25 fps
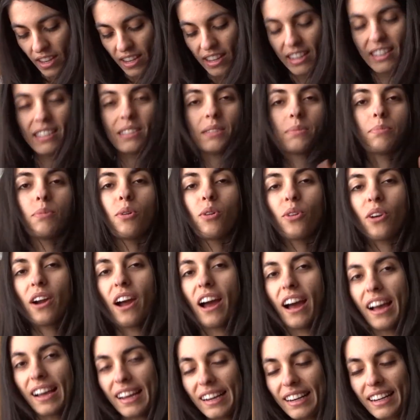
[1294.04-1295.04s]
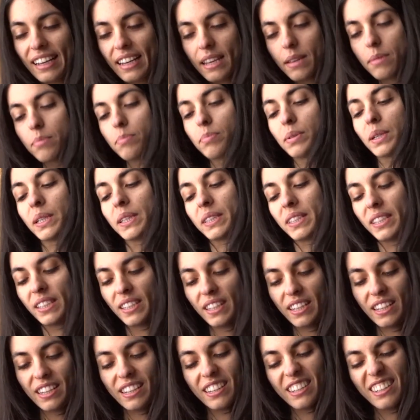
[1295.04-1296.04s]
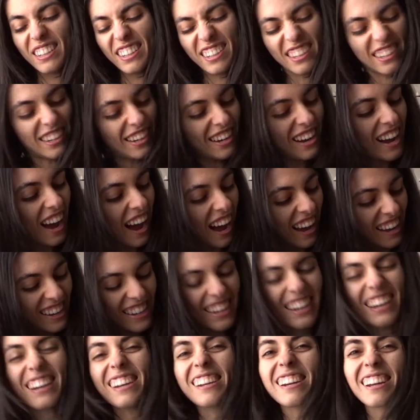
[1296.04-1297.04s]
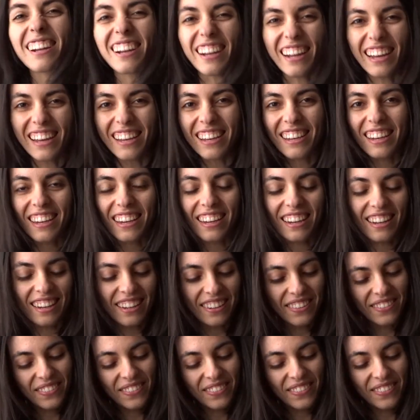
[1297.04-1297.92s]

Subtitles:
it's more ugly, but I kinda like it.